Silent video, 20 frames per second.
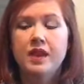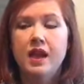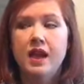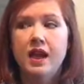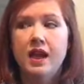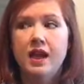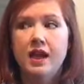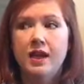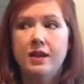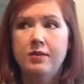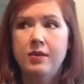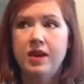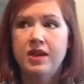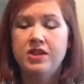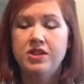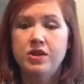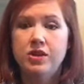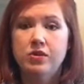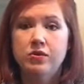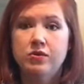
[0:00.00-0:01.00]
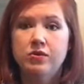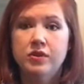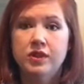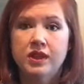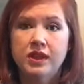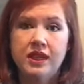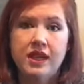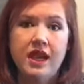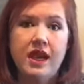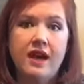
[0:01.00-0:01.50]
I don't
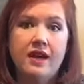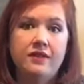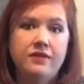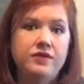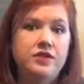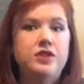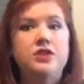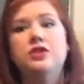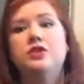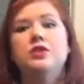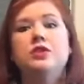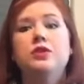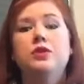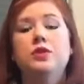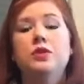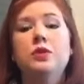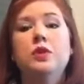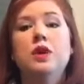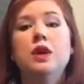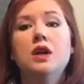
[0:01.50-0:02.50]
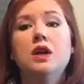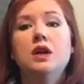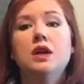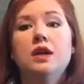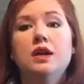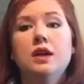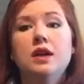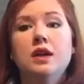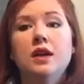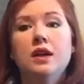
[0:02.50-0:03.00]
really have to
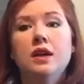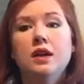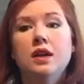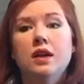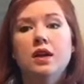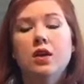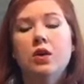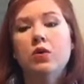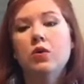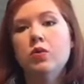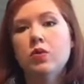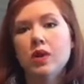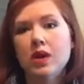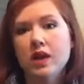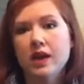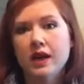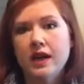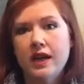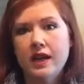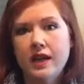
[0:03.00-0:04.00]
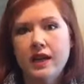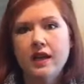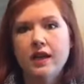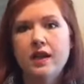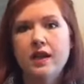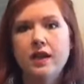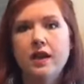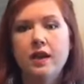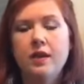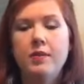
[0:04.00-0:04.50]
worry
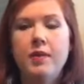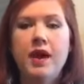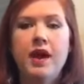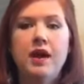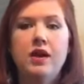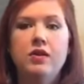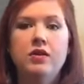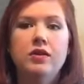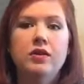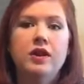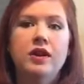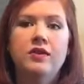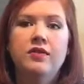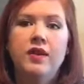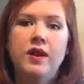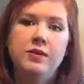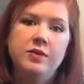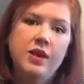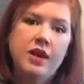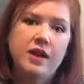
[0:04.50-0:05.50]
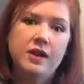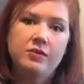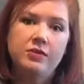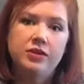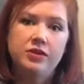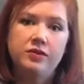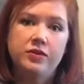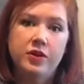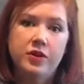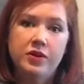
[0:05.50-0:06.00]
about, if I'm not able
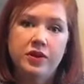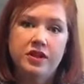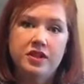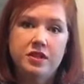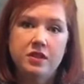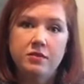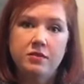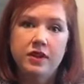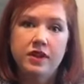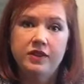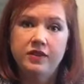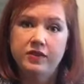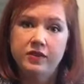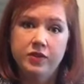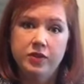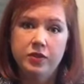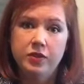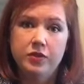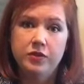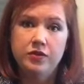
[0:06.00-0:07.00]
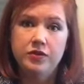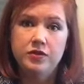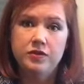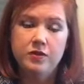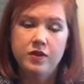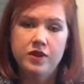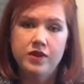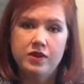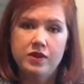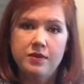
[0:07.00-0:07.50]
to focus on my foods,
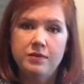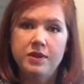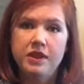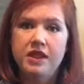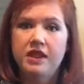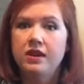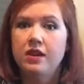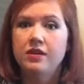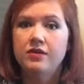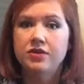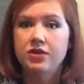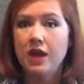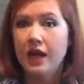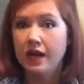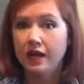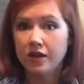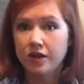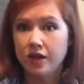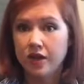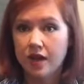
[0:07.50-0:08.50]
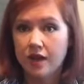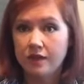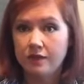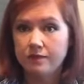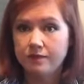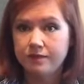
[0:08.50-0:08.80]
whether I'm getting off track or not.